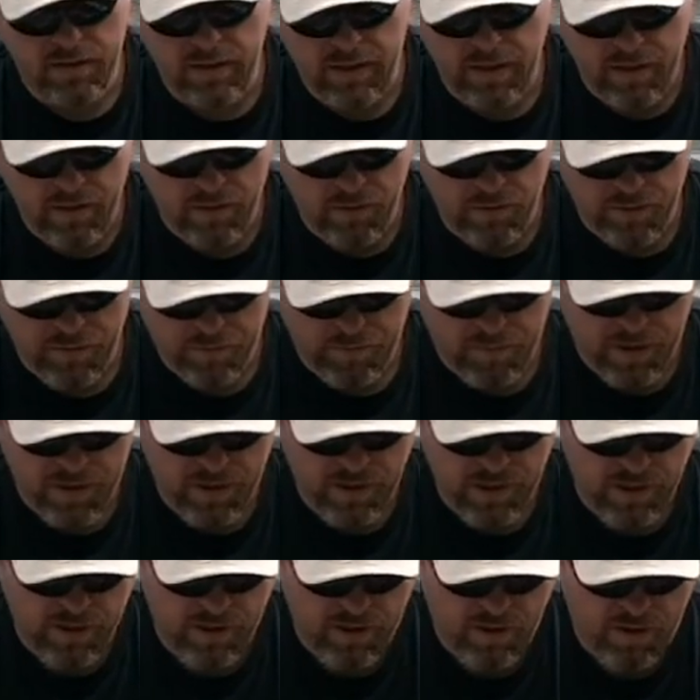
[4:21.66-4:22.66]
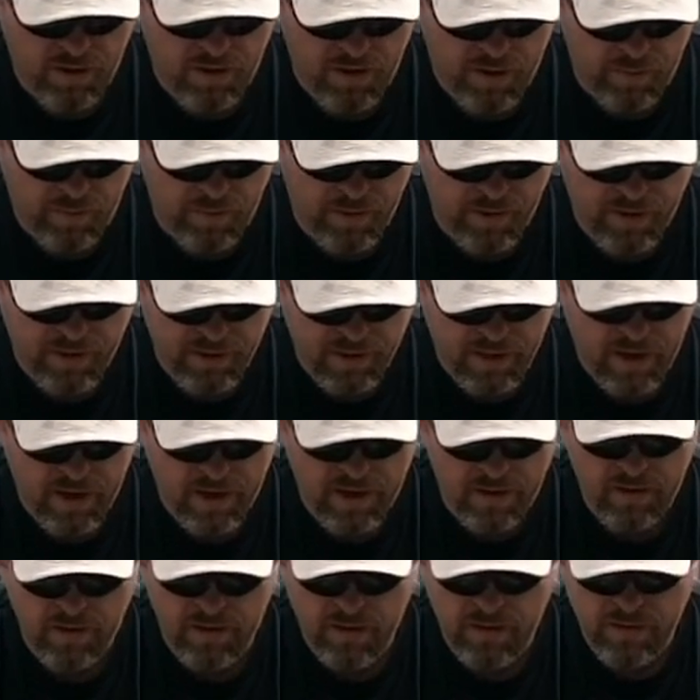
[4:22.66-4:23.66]
a leader with my hook already
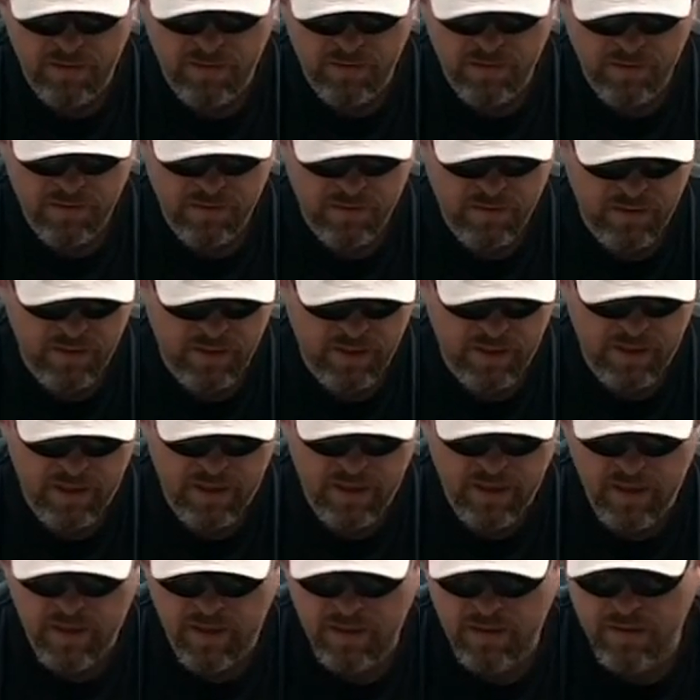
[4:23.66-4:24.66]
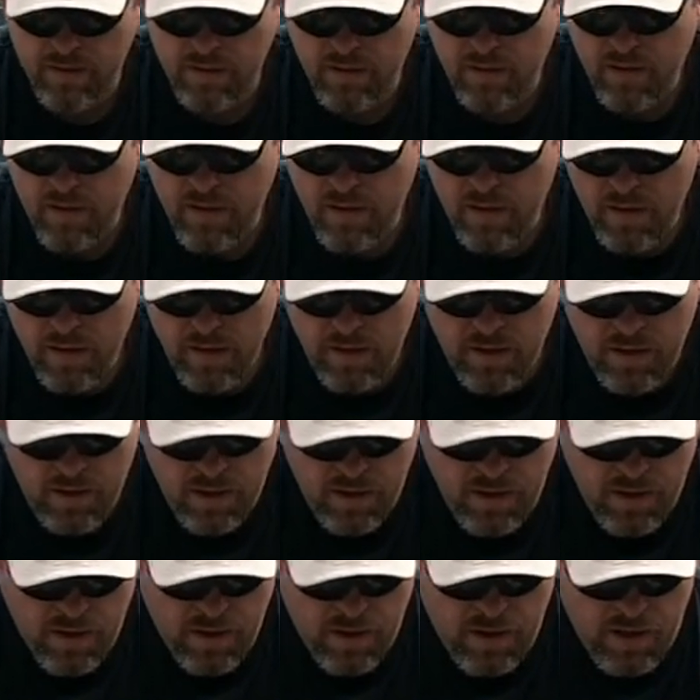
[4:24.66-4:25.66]
pre-tied on. And
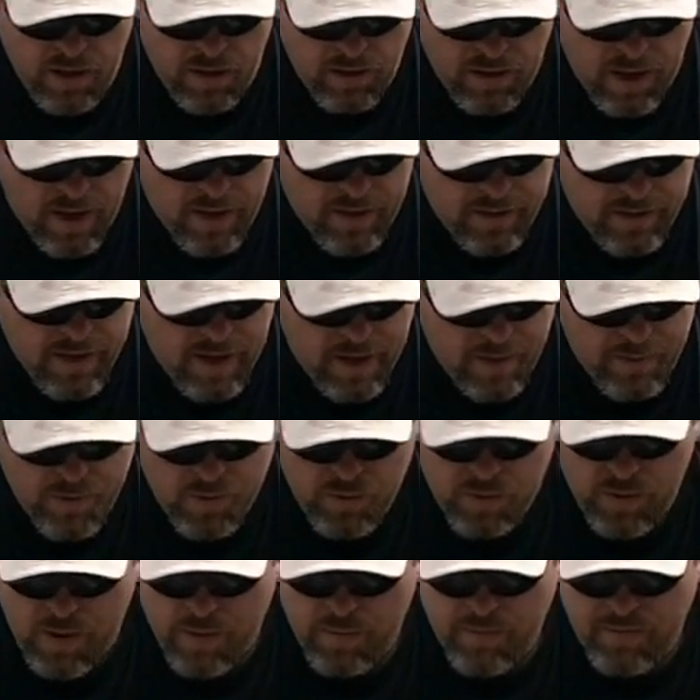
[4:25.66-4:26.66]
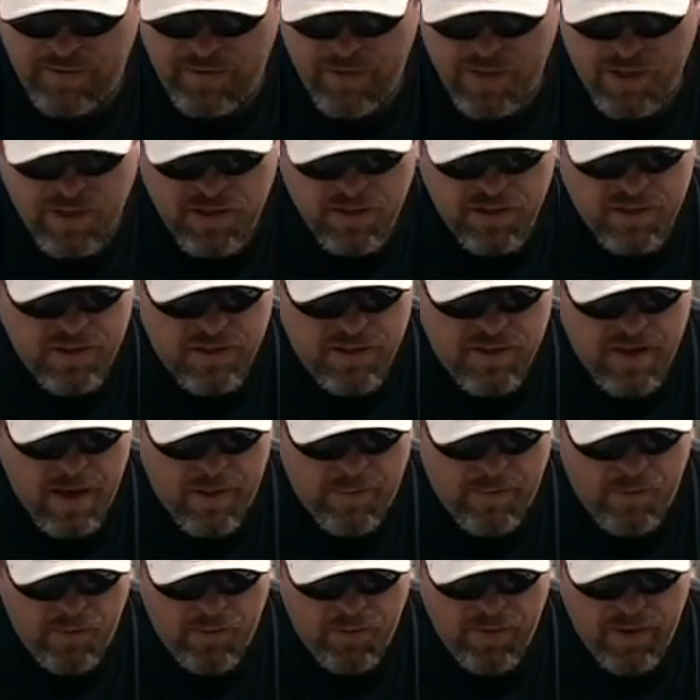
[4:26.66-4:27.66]
a lot of times when I'm fishing this
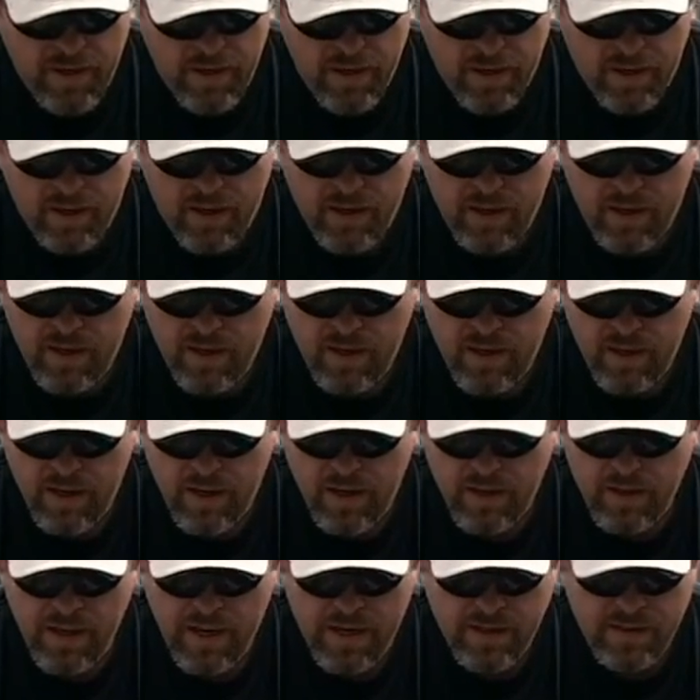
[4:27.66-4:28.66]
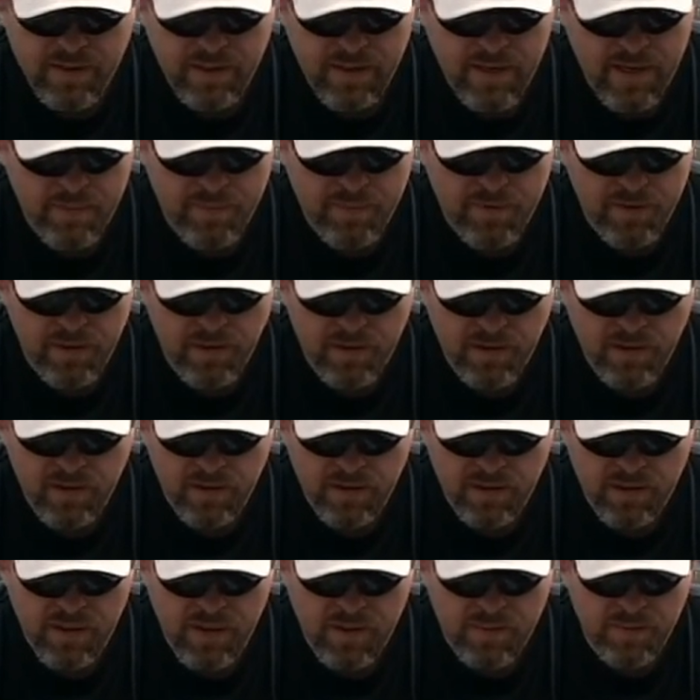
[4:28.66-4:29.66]
type of rig, I like to keep the
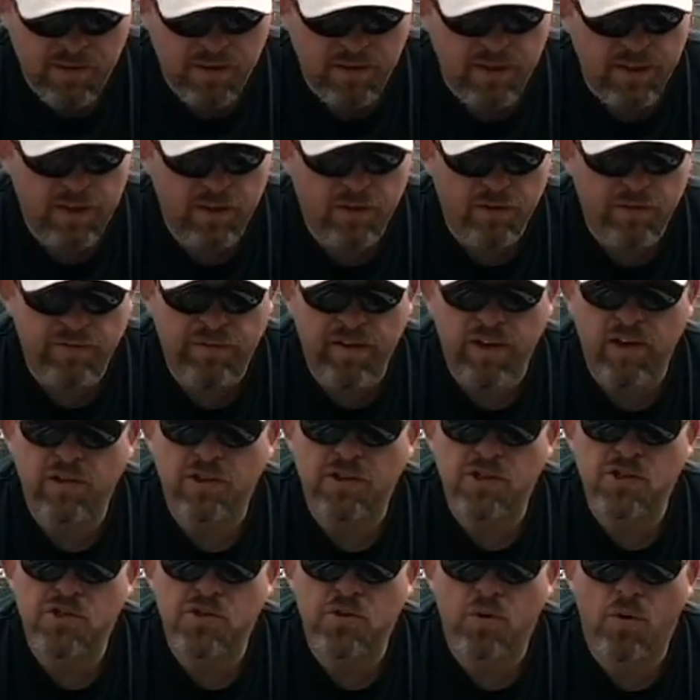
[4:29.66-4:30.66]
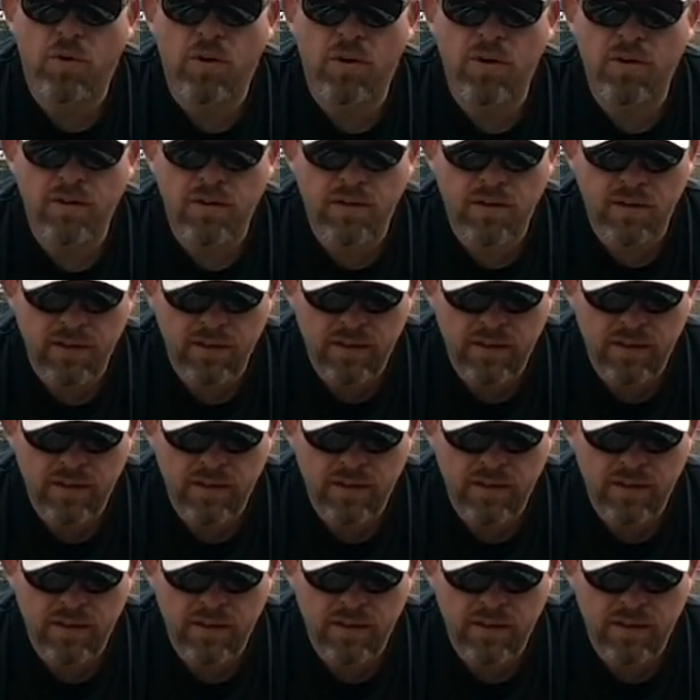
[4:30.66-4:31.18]
leader fairly short,